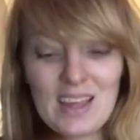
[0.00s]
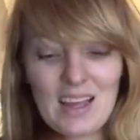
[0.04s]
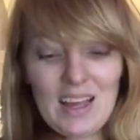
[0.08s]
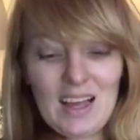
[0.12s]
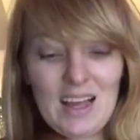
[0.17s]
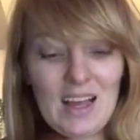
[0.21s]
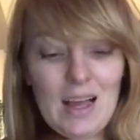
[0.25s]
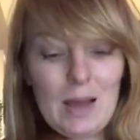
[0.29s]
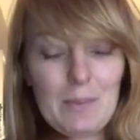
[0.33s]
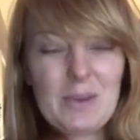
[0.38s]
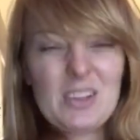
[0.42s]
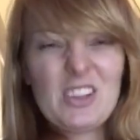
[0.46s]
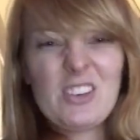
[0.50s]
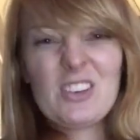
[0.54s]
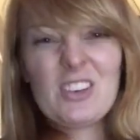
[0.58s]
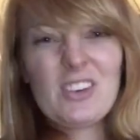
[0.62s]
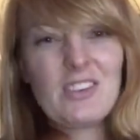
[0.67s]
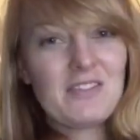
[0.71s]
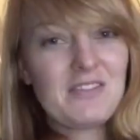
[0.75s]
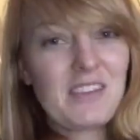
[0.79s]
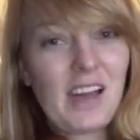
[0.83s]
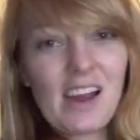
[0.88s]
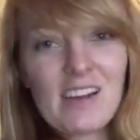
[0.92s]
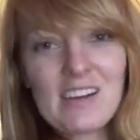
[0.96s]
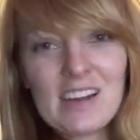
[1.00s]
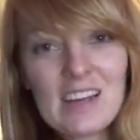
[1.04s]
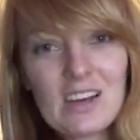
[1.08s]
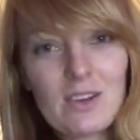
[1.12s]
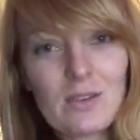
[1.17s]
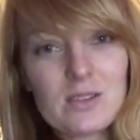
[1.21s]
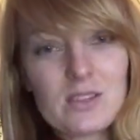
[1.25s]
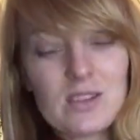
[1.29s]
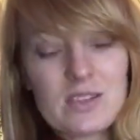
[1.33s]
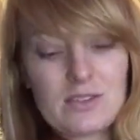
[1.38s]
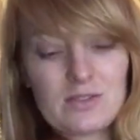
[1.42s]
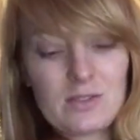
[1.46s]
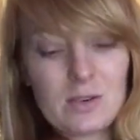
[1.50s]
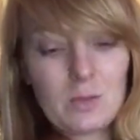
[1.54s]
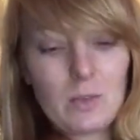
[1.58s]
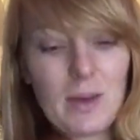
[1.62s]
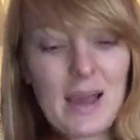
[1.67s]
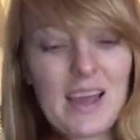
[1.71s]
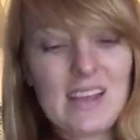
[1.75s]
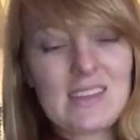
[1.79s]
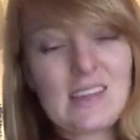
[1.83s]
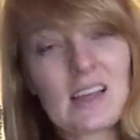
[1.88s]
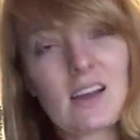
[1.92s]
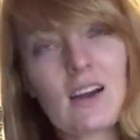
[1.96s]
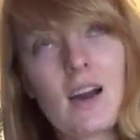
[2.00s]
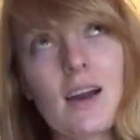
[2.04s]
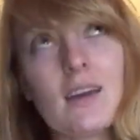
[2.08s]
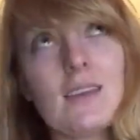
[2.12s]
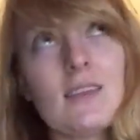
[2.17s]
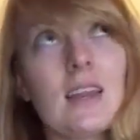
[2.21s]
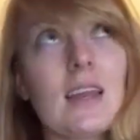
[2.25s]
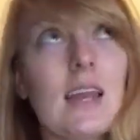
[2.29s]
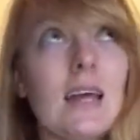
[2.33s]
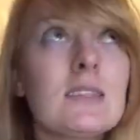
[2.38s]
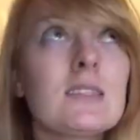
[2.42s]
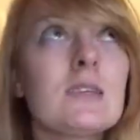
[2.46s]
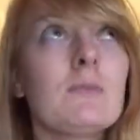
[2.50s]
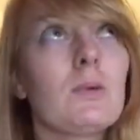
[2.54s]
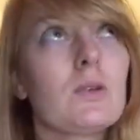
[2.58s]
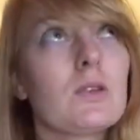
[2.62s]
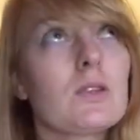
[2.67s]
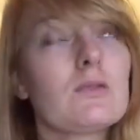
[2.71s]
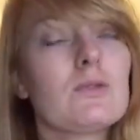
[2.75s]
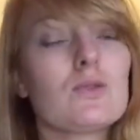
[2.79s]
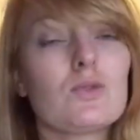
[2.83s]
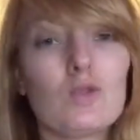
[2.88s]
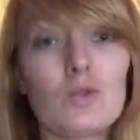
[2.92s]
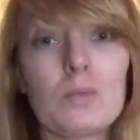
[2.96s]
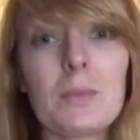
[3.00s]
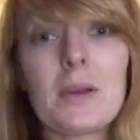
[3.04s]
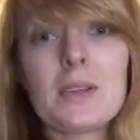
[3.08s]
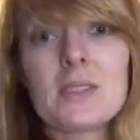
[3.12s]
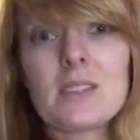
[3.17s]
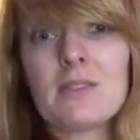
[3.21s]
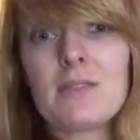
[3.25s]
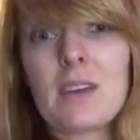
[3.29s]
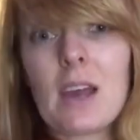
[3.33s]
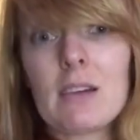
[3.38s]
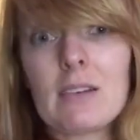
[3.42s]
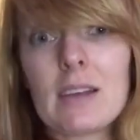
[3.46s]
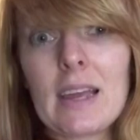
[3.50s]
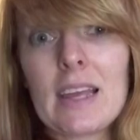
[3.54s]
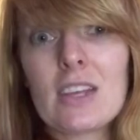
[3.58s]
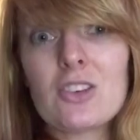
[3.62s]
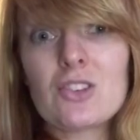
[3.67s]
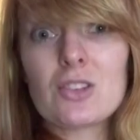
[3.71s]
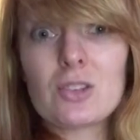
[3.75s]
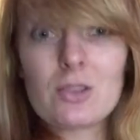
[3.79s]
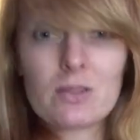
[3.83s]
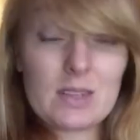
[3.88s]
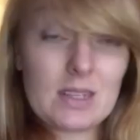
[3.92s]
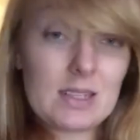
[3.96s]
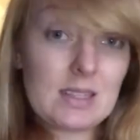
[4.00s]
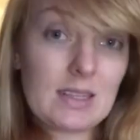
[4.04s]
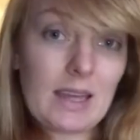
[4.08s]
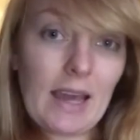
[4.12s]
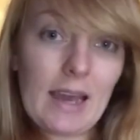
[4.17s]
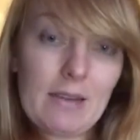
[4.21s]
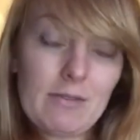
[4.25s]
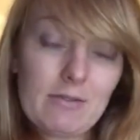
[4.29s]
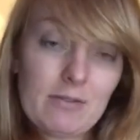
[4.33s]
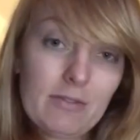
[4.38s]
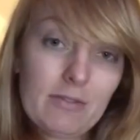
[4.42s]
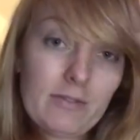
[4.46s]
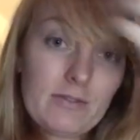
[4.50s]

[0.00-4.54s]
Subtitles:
But you can vary it lots of different ways, and kind of the Letter Monster is almost a variation on this game